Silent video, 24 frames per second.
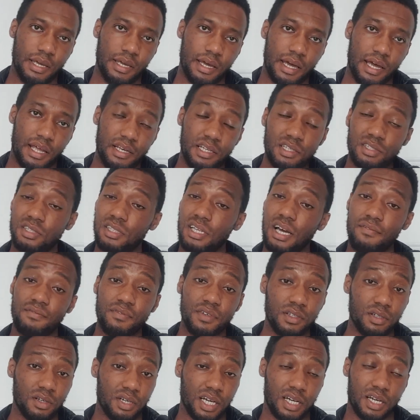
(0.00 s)
And literally, that
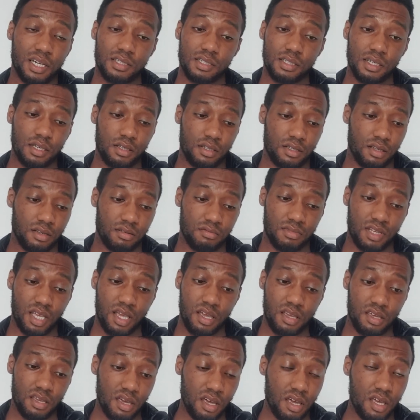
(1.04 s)
video, like I said, the
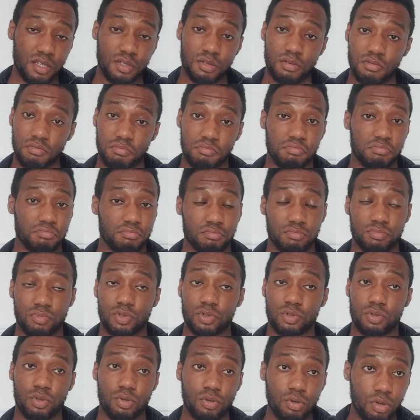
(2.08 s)
engagement
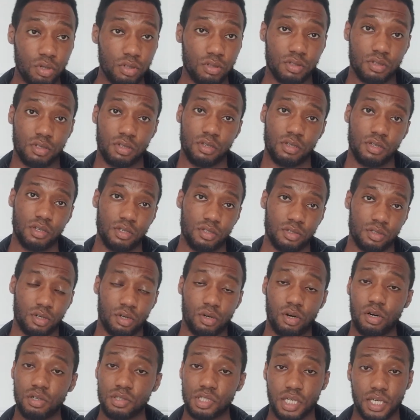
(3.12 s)
was good. So
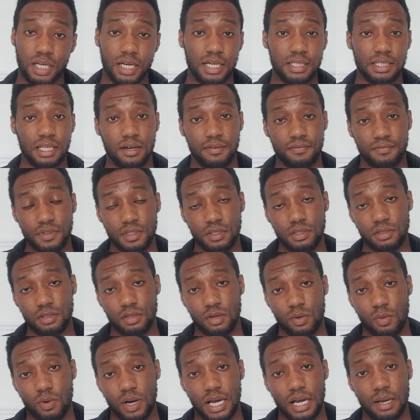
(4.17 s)
go check out that
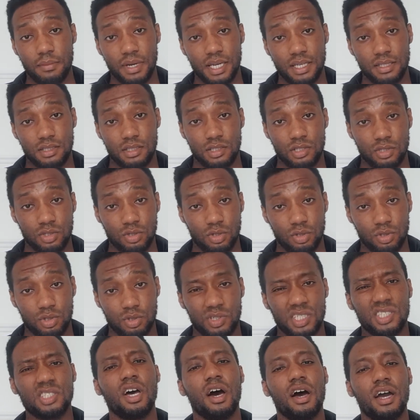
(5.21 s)
video, why I'm anti-social,
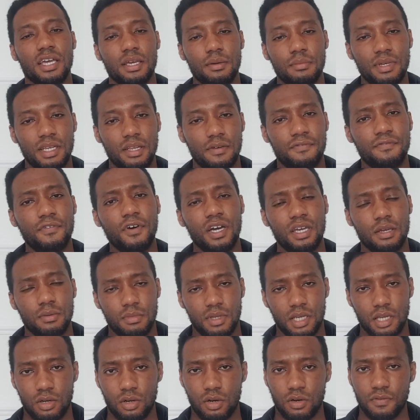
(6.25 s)
a
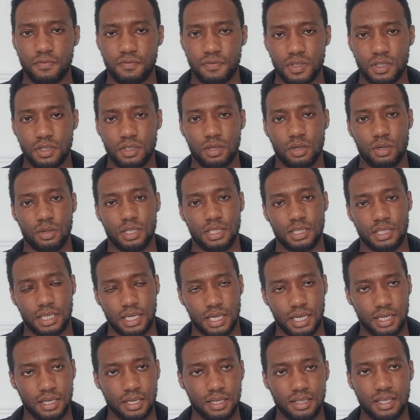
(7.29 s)
30-minute long video and
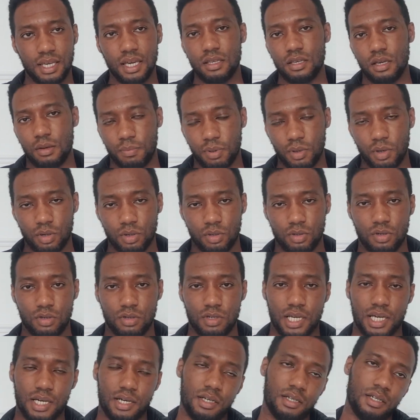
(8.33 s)
that. Get your
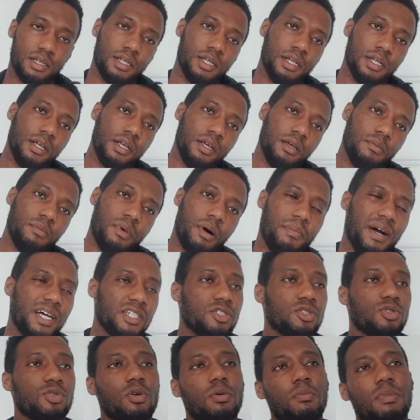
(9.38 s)
popcorn out. But man's
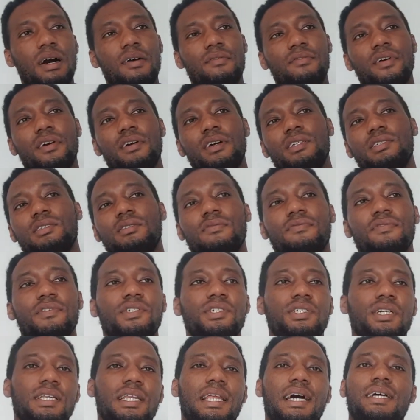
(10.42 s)
just talking about various different
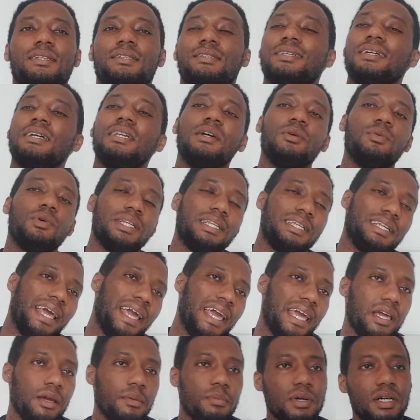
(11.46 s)
shit, like dealing with
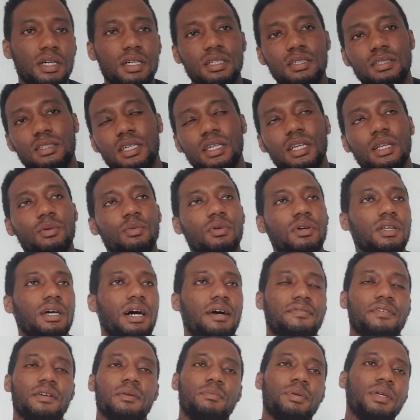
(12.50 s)
neighbours, dealing with, I
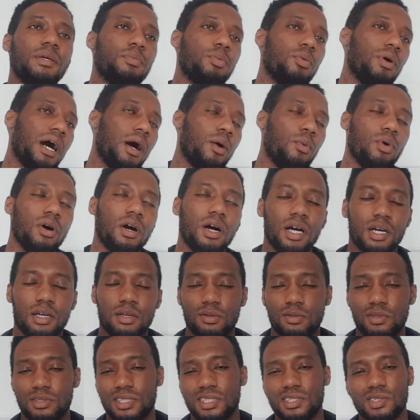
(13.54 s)
think, people at work,
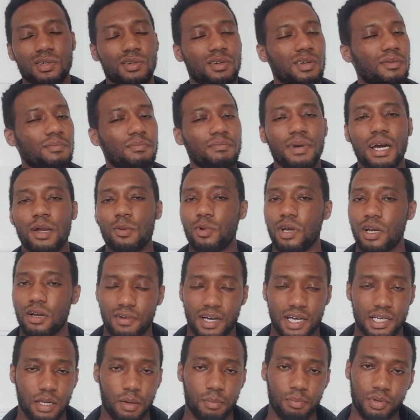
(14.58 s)
and all. Just, man went
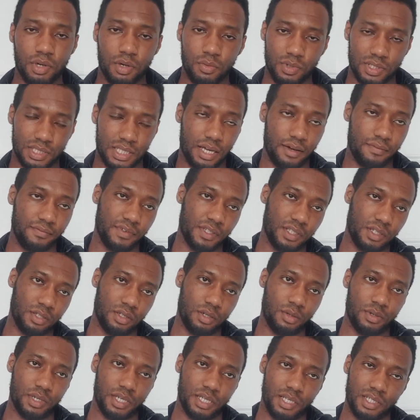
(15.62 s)
around the block with that
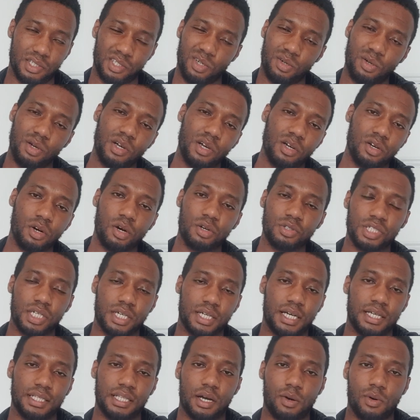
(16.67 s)
video, innit? So go
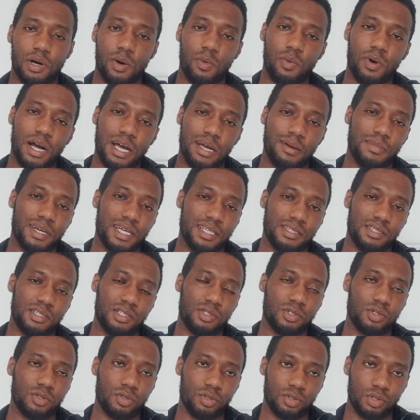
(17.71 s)
check out that one, why I'm
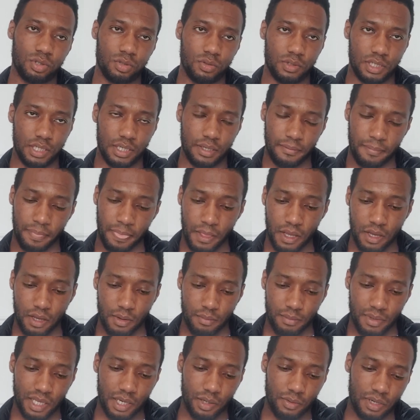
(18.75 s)
anti-social, innit?
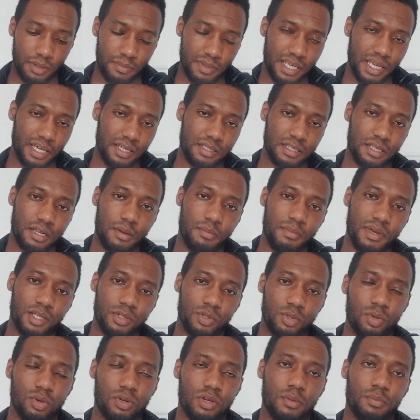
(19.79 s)
Anyway, let me get into the main
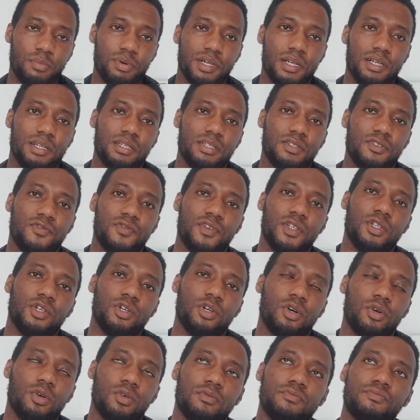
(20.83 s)
talking point of this
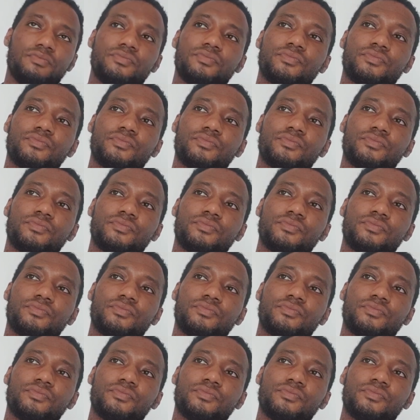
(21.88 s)
video.